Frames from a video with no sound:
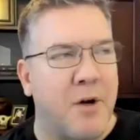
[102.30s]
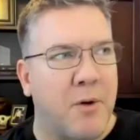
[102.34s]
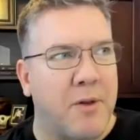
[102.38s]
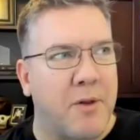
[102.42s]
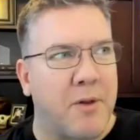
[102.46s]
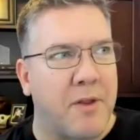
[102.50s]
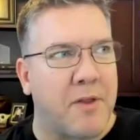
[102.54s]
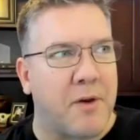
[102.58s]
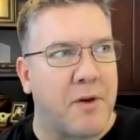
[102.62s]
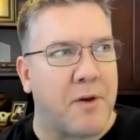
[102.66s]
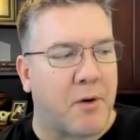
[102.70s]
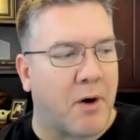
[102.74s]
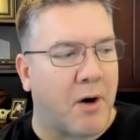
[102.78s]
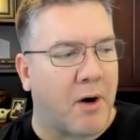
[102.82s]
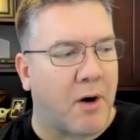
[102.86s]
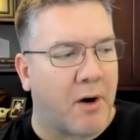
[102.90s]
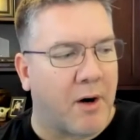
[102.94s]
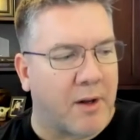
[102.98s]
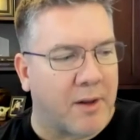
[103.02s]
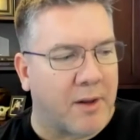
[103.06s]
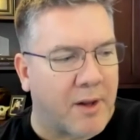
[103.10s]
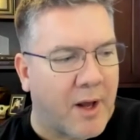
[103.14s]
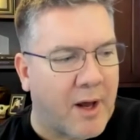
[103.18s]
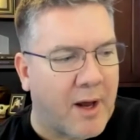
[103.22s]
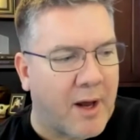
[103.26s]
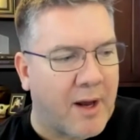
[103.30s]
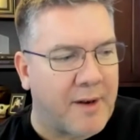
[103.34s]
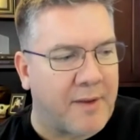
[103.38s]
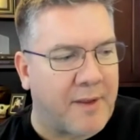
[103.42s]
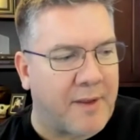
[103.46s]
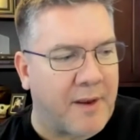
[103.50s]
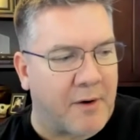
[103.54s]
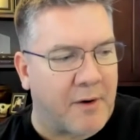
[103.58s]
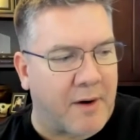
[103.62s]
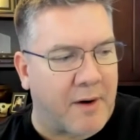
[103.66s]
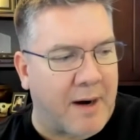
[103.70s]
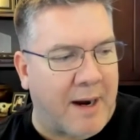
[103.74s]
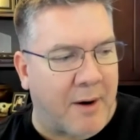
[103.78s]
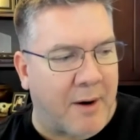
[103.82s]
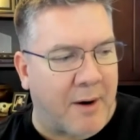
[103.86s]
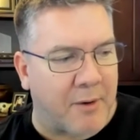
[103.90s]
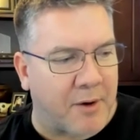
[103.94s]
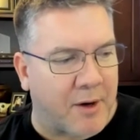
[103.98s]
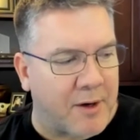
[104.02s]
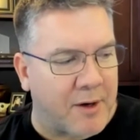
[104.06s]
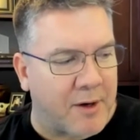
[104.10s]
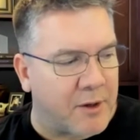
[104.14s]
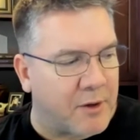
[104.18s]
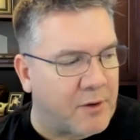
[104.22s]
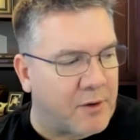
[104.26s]
know that there are a lot that are
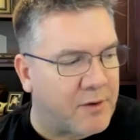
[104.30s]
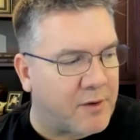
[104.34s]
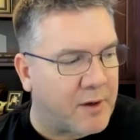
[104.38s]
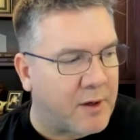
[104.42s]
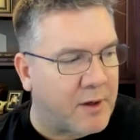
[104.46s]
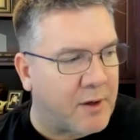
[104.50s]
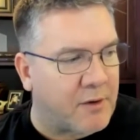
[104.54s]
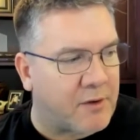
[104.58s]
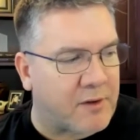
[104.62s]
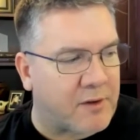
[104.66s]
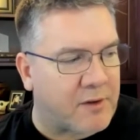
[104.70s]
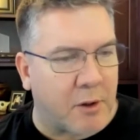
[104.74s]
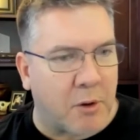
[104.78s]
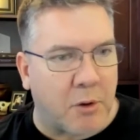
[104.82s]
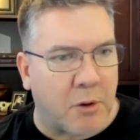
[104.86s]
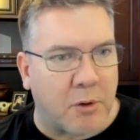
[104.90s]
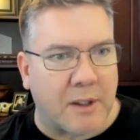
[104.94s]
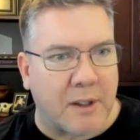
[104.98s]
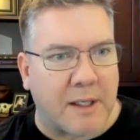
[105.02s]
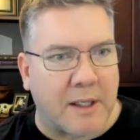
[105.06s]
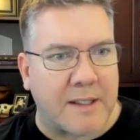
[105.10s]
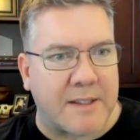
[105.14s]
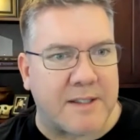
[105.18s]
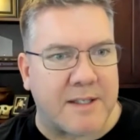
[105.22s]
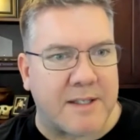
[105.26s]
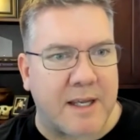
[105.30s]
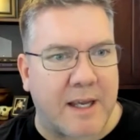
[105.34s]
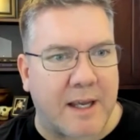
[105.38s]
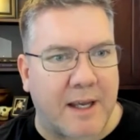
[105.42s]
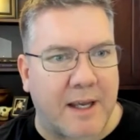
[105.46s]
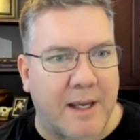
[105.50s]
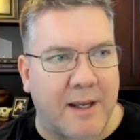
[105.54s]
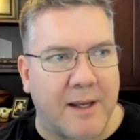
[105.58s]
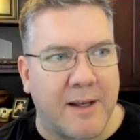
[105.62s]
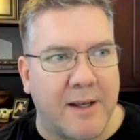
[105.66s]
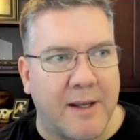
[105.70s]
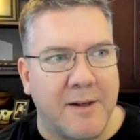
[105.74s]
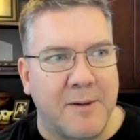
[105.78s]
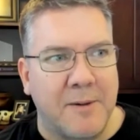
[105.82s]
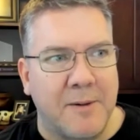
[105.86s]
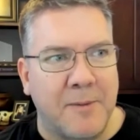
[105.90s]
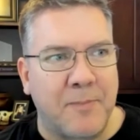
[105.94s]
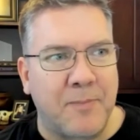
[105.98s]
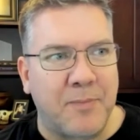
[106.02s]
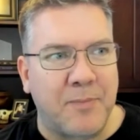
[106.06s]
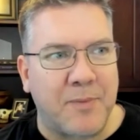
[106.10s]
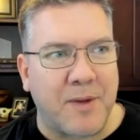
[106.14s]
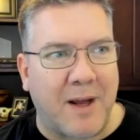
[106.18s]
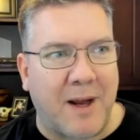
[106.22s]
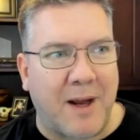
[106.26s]
out on you slowly see,
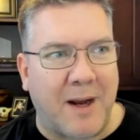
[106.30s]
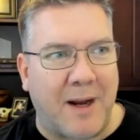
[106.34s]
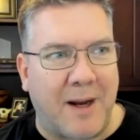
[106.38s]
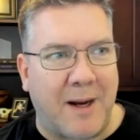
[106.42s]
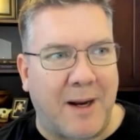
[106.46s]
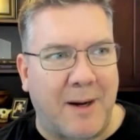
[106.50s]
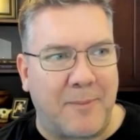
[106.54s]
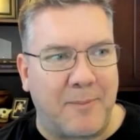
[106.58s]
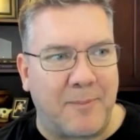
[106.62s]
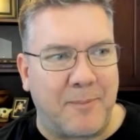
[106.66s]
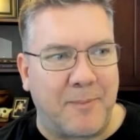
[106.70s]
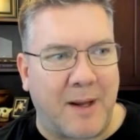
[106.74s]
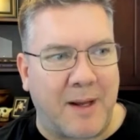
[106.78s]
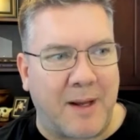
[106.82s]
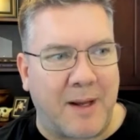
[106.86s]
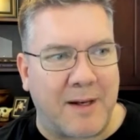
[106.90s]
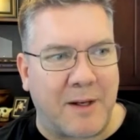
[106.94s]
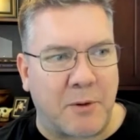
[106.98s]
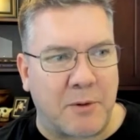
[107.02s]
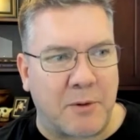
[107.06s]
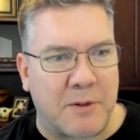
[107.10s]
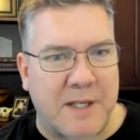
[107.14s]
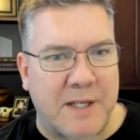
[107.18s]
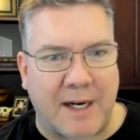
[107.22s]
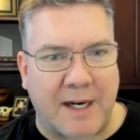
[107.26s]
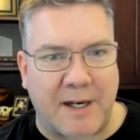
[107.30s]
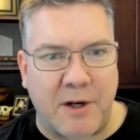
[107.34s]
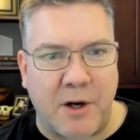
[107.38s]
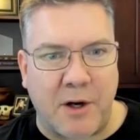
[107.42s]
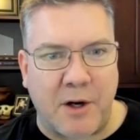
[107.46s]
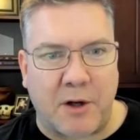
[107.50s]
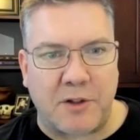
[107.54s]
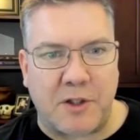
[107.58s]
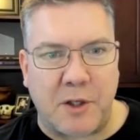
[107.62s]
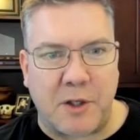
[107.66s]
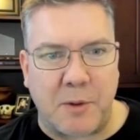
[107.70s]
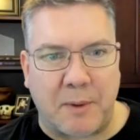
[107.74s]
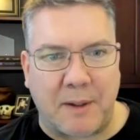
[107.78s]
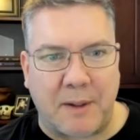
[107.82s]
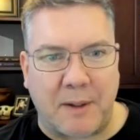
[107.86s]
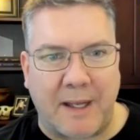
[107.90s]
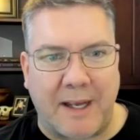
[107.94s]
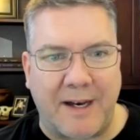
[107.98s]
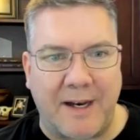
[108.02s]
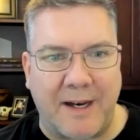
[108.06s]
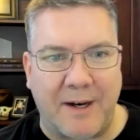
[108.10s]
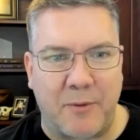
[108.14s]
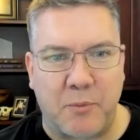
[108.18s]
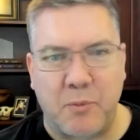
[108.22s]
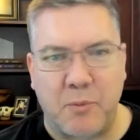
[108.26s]
you know,
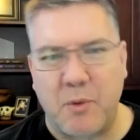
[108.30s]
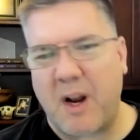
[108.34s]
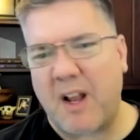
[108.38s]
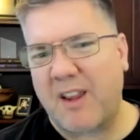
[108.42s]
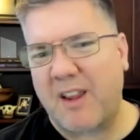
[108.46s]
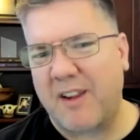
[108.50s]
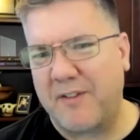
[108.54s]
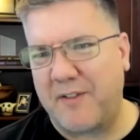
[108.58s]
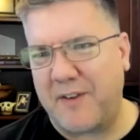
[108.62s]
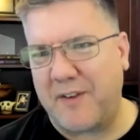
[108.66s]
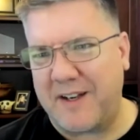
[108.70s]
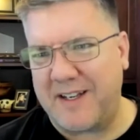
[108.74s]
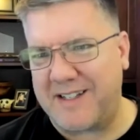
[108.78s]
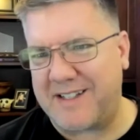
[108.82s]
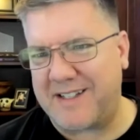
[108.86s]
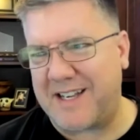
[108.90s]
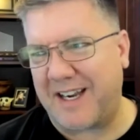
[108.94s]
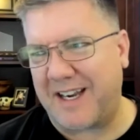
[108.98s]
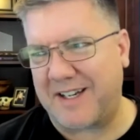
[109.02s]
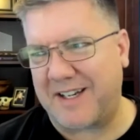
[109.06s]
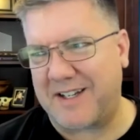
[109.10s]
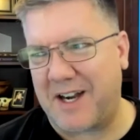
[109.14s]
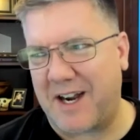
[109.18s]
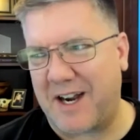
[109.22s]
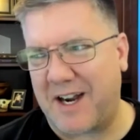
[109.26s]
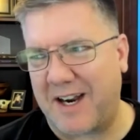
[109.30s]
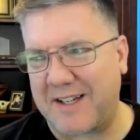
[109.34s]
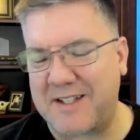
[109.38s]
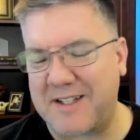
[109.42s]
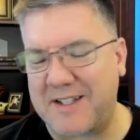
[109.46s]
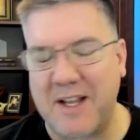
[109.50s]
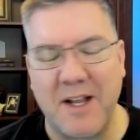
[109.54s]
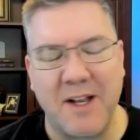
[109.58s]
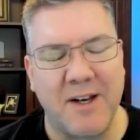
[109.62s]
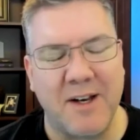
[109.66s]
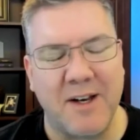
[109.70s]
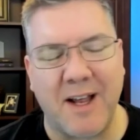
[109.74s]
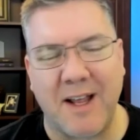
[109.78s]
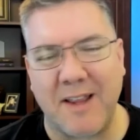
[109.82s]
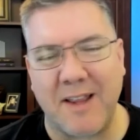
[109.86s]
technology-related relevant TikToks.